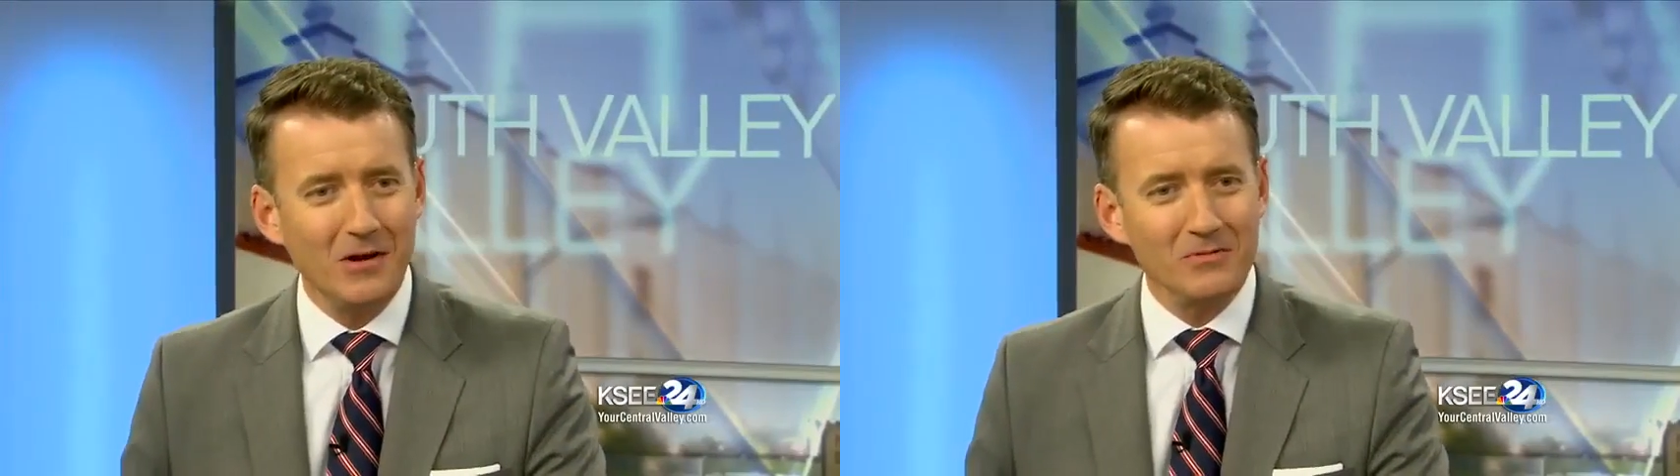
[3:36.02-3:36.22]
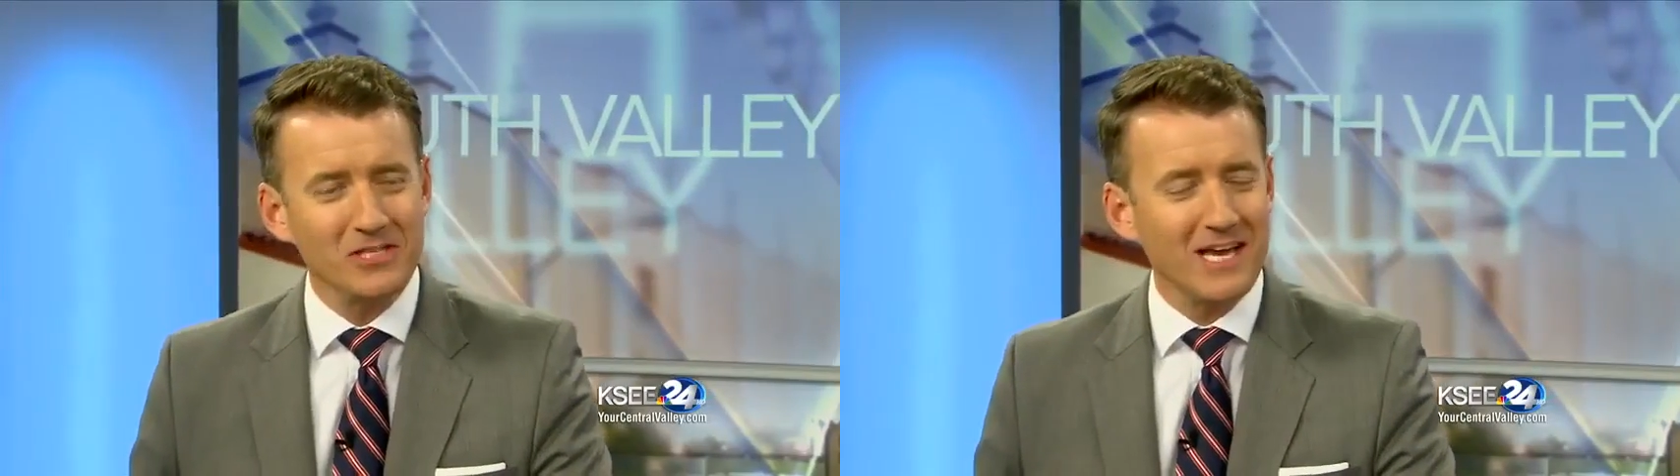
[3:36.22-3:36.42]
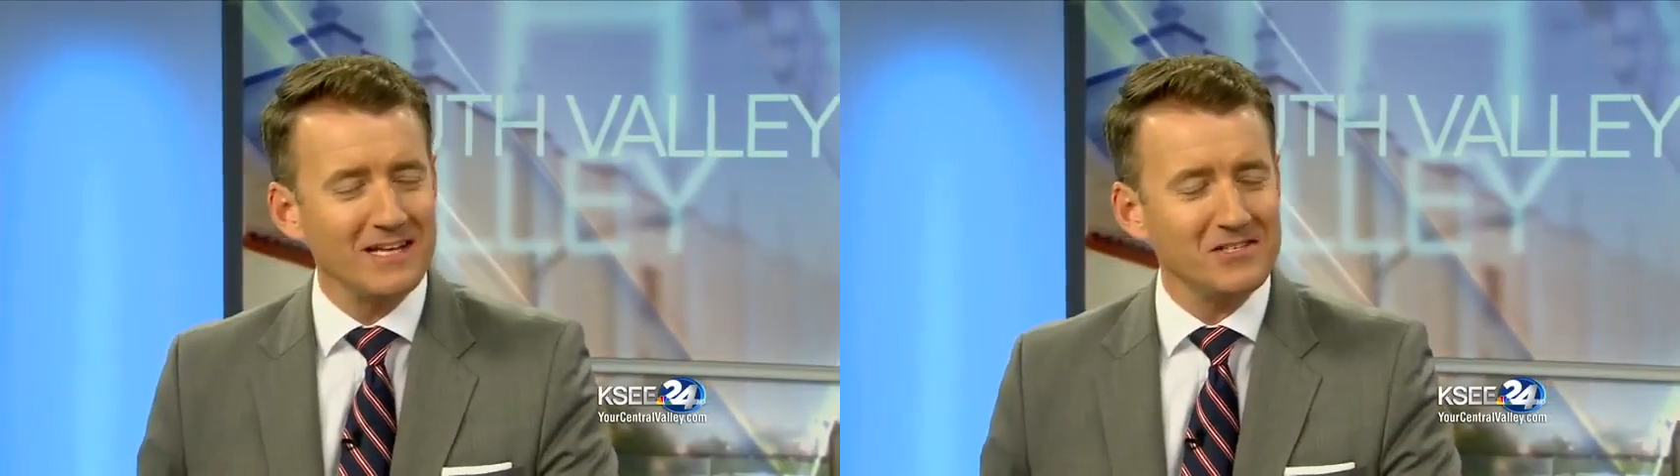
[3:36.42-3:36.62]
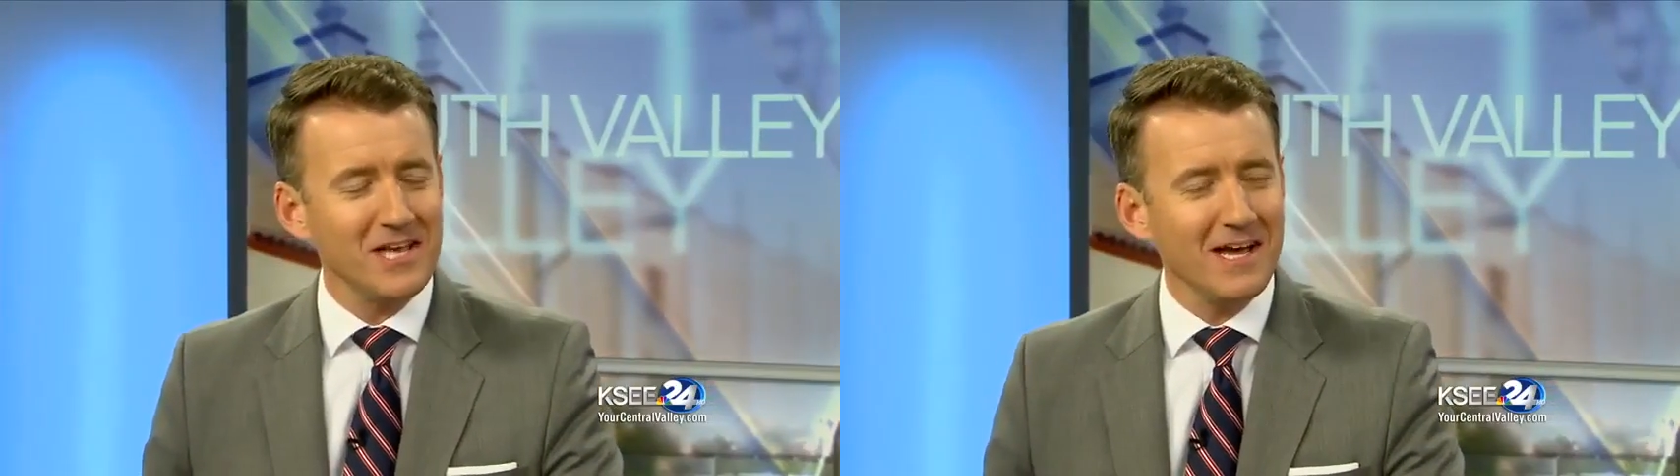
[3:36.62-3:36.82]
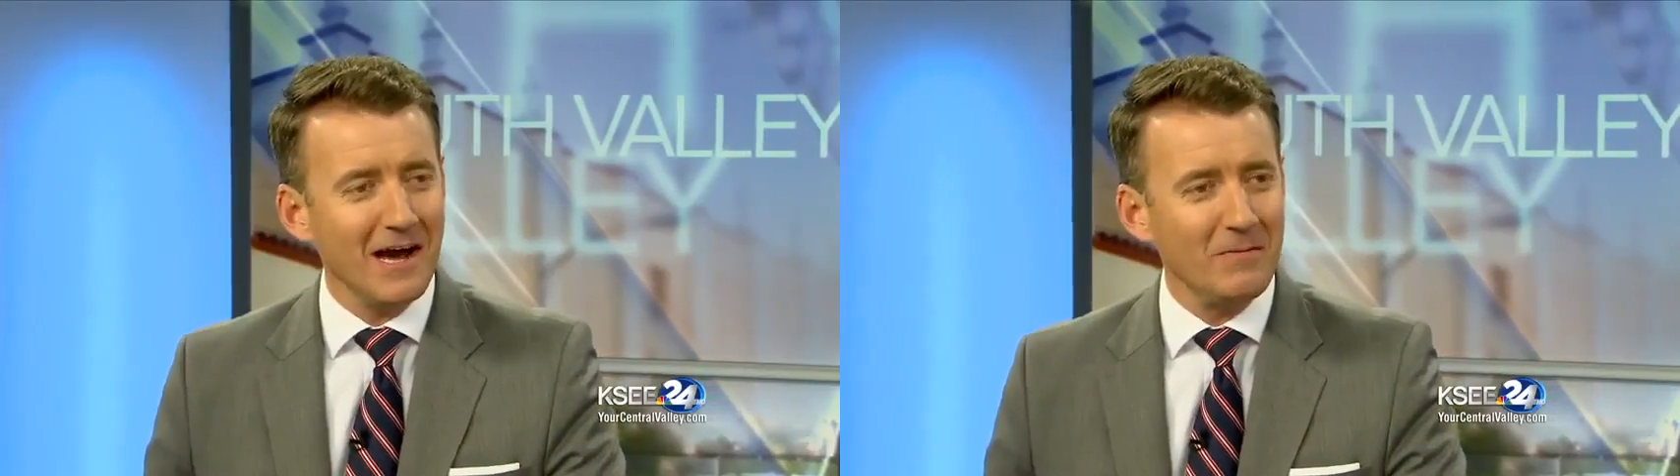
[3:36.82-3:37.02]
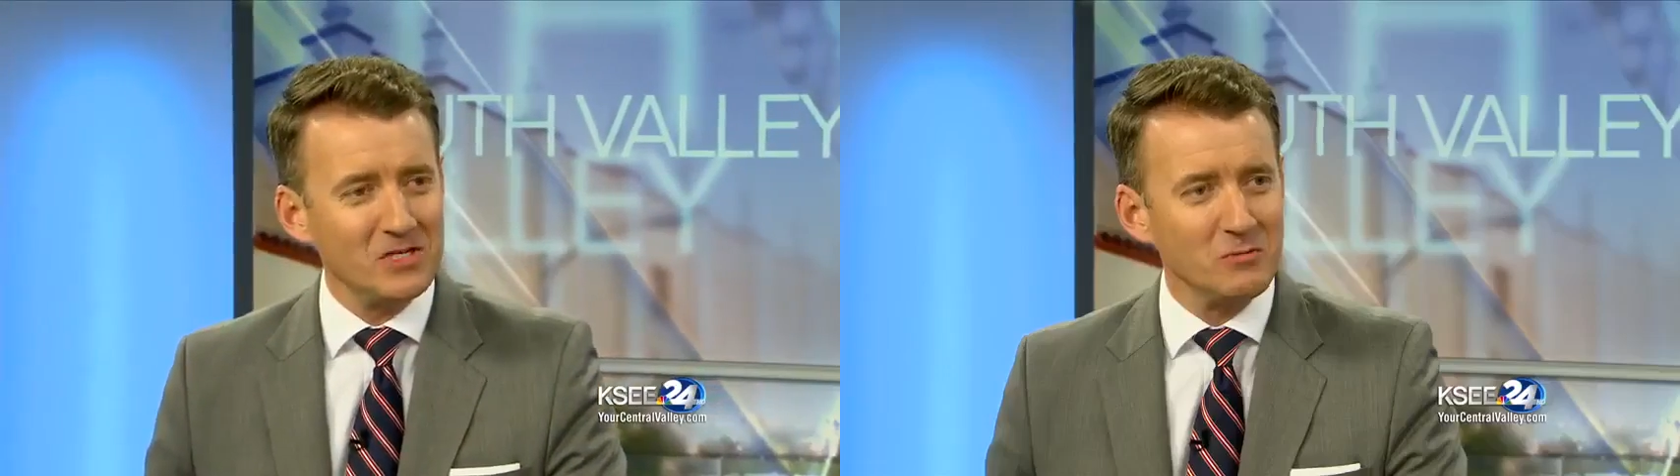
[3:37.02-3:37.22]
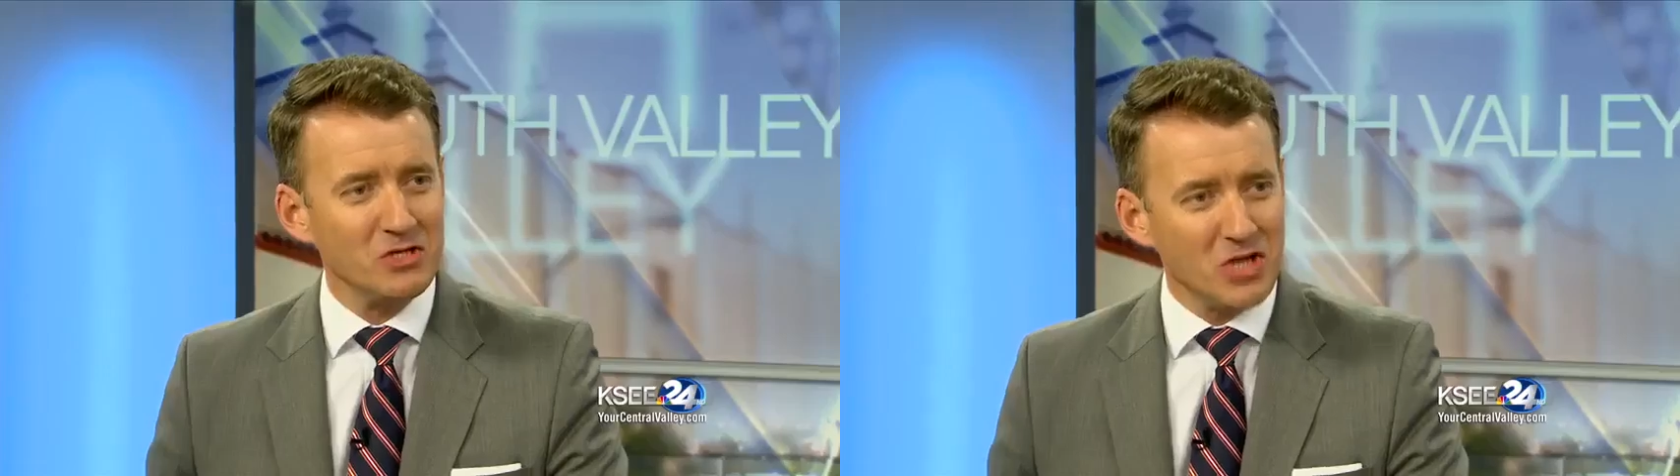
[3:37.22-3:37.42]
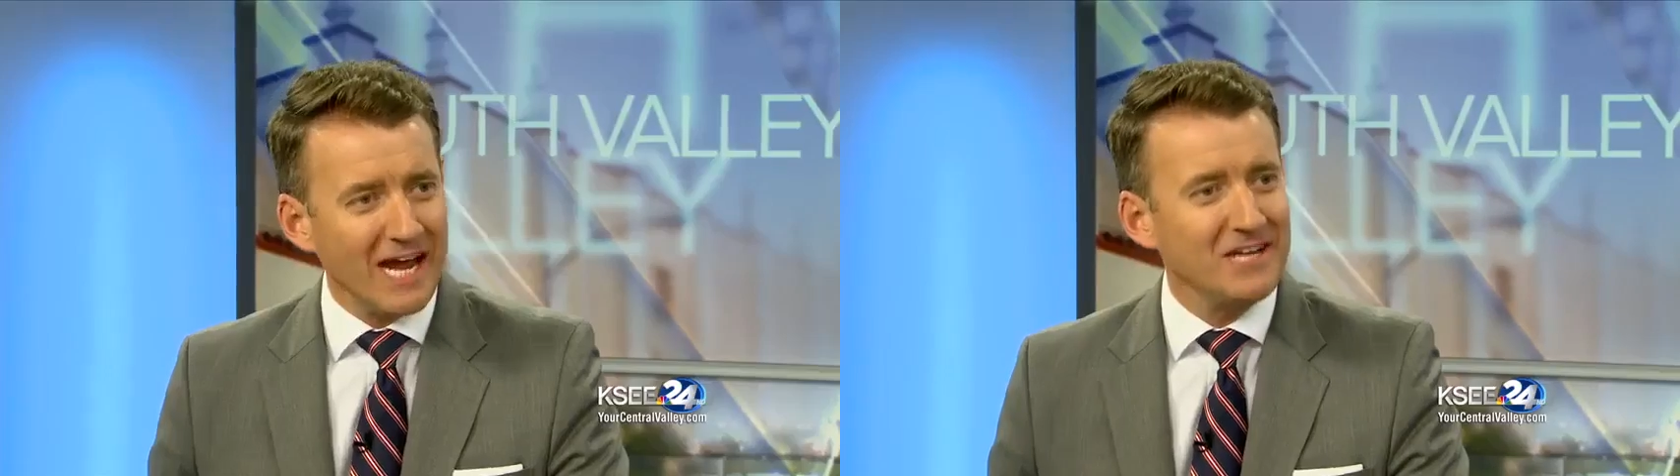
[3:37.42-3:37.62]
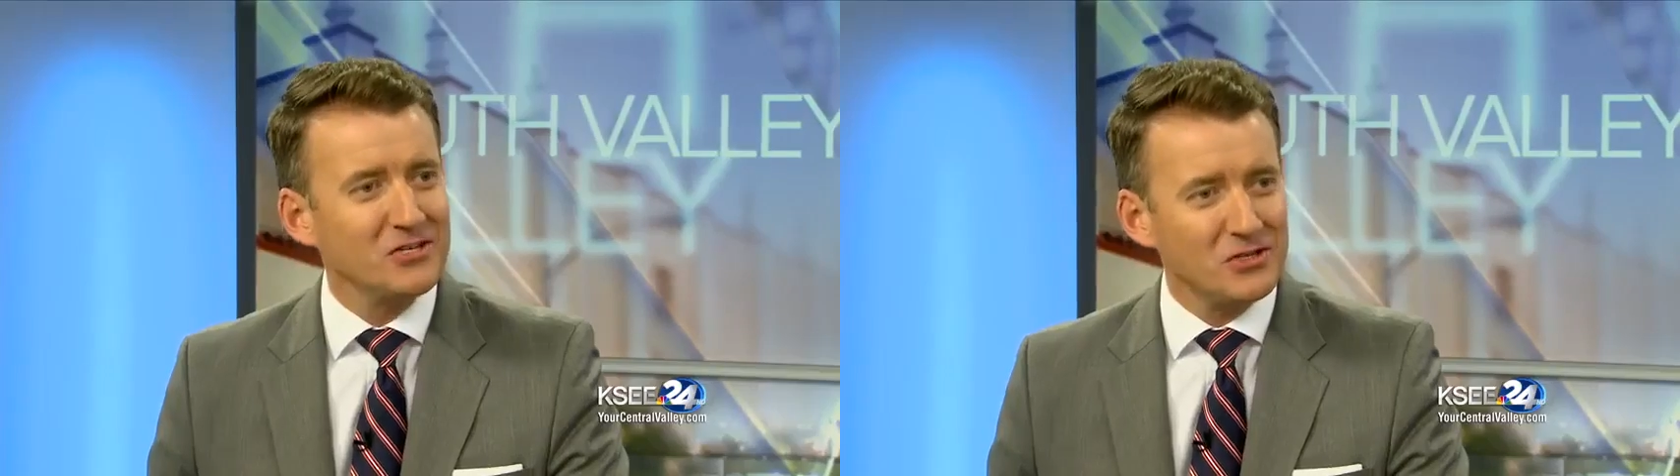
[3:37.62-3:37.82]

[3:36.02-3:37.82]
almost can't say how much it would change